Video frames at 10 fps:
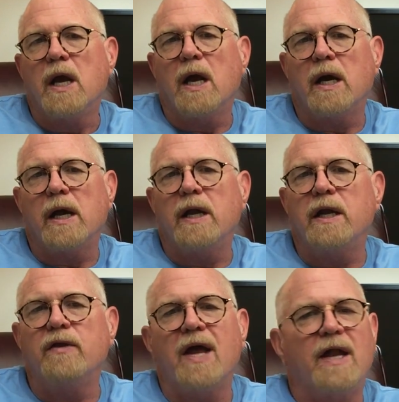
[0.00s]
And
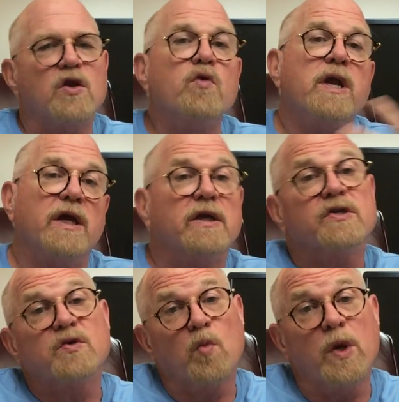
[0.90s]
in that
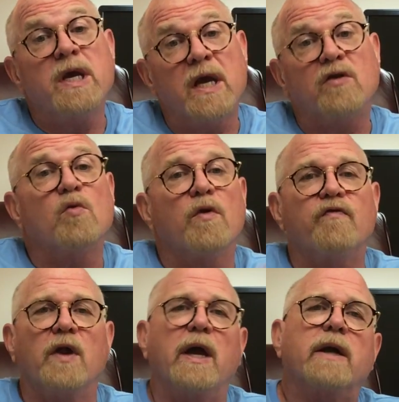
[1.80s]
uniqueness, we get to
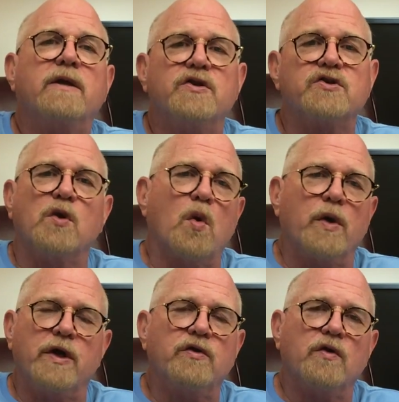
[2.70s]
reflect His
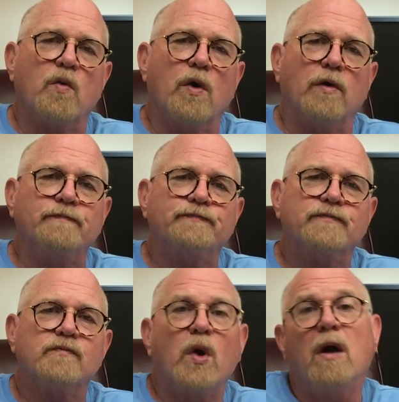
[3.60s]
glory into the world.
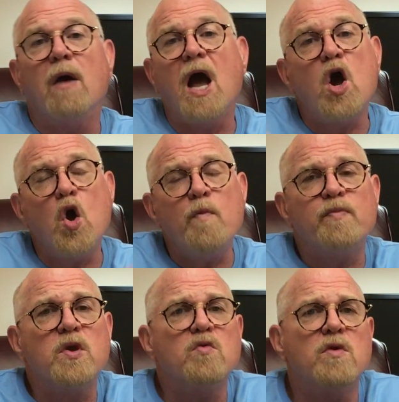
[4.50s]
Well, I
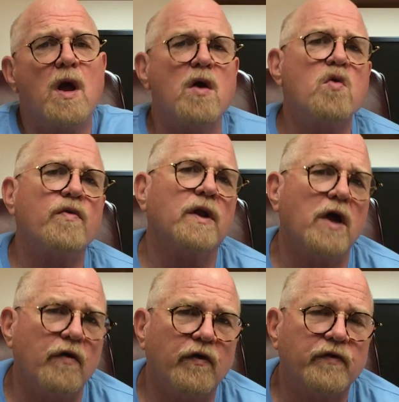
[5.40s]
hope you know the
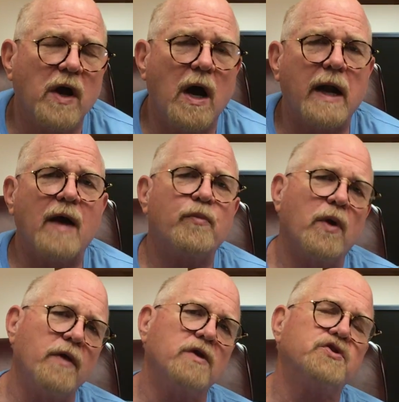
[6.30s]
love of God. I
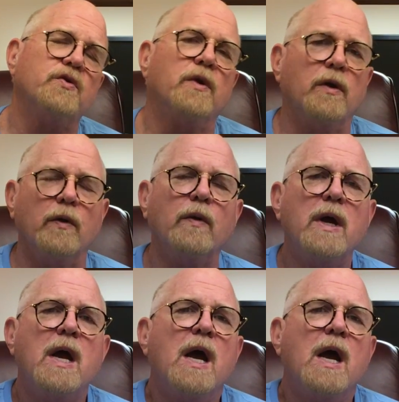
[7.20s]
pray that you do.